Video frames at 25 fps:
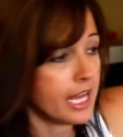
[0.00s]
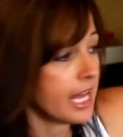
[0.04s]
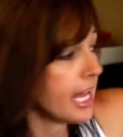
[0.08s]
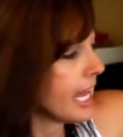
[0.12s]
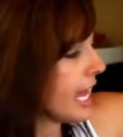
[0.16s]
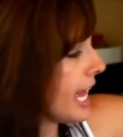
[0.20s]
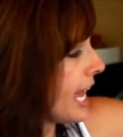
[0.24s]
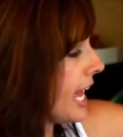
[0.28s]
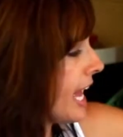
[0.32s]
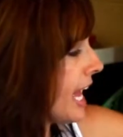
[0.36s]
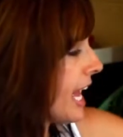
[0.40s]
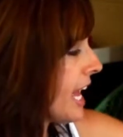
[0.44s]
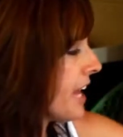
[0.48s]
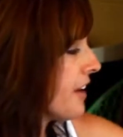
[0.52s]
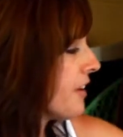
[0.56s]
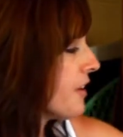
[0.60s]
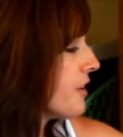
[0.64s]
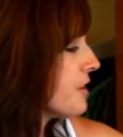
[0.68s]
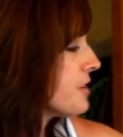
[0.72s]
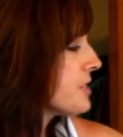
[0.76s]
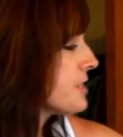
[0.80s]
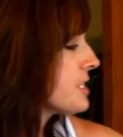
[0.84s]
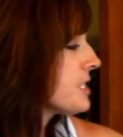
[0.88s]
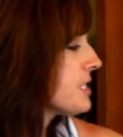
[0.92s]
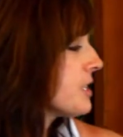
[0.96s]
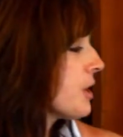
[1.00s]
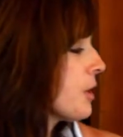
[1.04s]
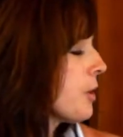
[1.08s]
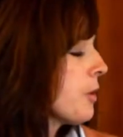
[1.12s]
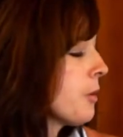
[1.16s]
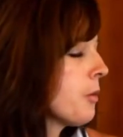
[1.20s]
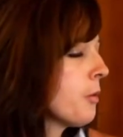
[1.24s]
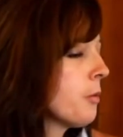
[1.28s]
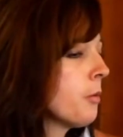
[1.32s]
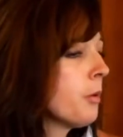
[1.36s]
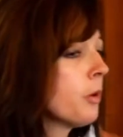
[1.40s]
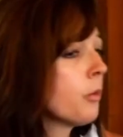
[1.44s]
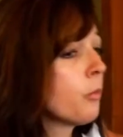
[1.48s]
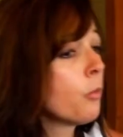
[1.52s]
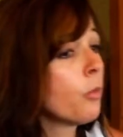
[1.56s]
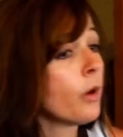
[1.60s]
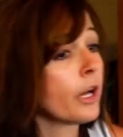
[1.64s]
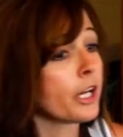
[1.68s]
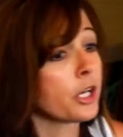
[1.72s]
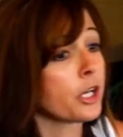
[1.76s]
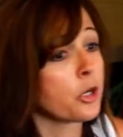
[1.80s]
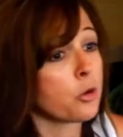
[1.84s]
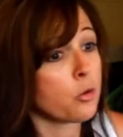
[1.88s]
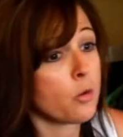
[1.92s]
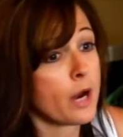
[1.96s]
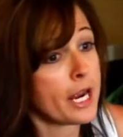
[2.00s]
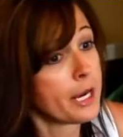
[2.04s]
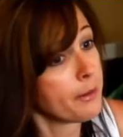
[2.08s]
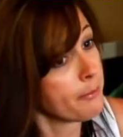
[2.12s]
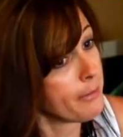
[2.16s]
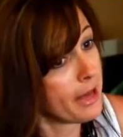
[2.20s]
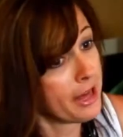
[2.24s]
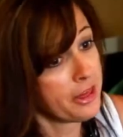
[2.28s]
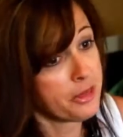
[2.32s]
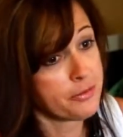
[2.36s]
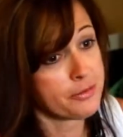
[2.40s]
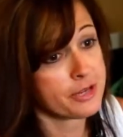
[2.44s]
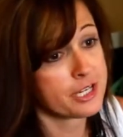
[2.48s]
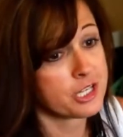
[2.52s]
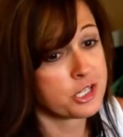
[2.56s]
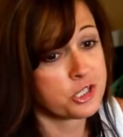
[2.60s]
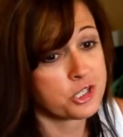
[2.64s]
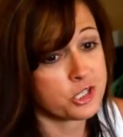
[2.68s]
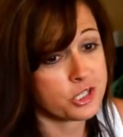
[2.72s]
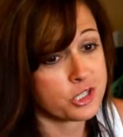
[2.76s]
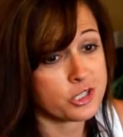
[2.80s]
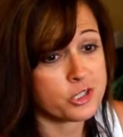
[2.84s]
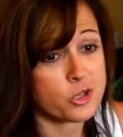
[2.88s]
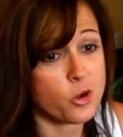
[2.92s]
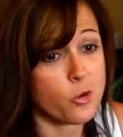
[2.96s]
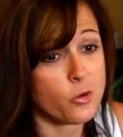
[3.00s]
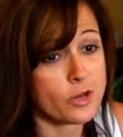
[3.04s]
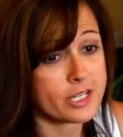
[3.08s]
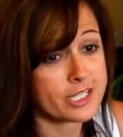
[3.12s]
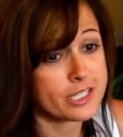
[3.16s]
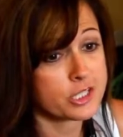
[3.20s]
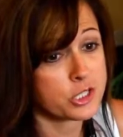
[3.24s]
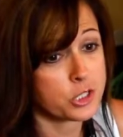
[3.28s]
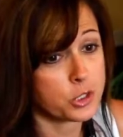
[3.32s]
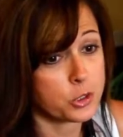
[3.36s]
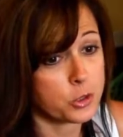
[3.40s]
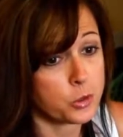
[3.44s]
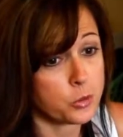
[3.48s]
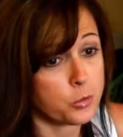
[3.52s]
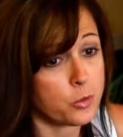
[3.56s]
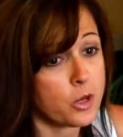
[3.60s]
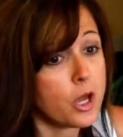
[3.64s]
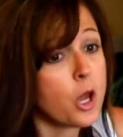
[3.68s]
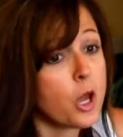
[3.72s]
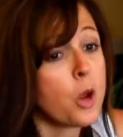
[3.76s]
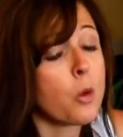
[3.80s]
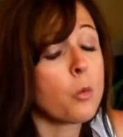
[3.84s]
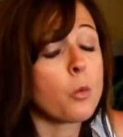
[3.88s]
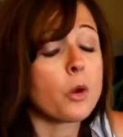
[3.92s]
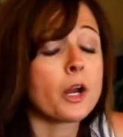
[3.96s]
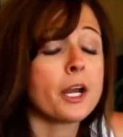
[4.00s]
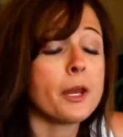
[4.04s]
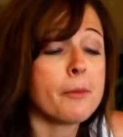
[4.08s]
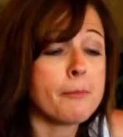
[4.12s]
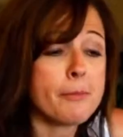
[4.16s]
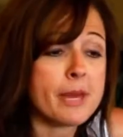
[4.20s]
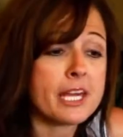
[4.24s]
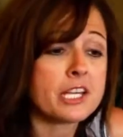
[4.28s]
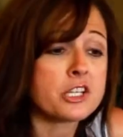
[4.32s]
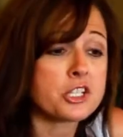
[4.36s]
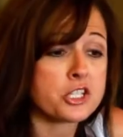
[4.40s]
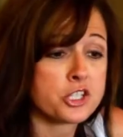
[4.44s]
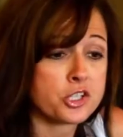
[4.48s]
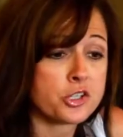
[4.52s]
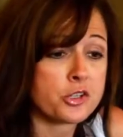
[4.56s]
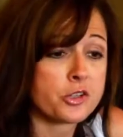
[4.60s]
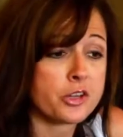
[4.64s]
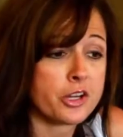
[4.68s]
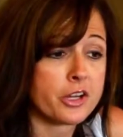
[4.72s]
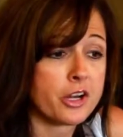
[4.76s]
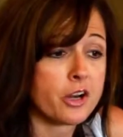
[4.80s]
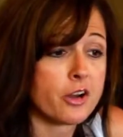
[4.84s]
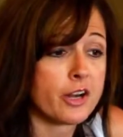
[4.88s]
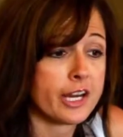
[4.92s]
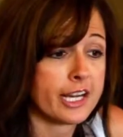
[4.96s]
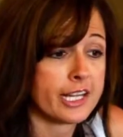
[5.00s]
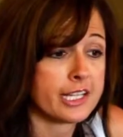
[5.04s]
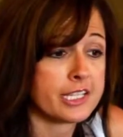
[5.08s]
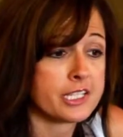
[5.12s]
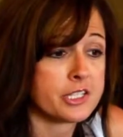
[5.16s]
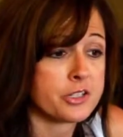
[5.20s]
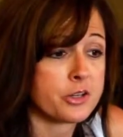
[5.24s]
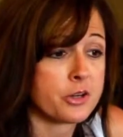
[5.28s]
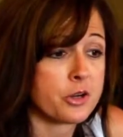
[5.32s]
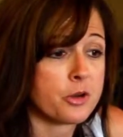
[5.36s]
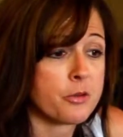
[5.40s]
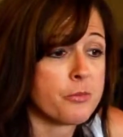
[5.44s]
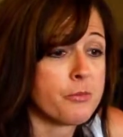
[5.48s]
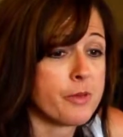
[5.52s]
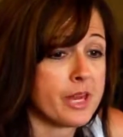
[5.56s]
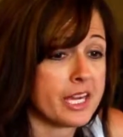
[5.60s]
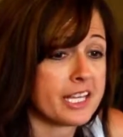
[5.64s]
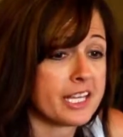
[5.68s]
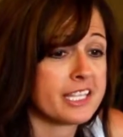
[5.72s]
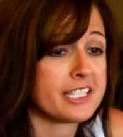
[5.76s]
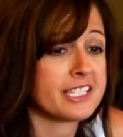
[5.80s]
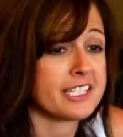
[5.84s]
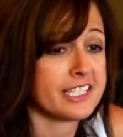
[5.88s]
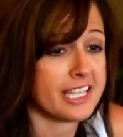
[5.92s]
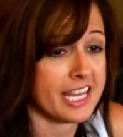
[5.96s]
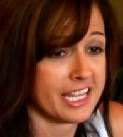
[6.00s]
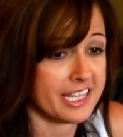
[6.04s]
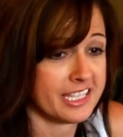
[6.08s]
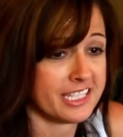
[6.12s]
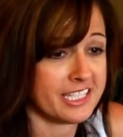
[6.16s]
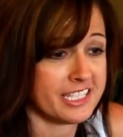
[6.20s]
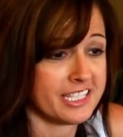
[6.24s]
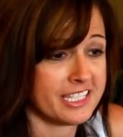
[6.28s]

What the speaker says: And also, what great mathematicians always do, we're going to make sure that our answer makes sense.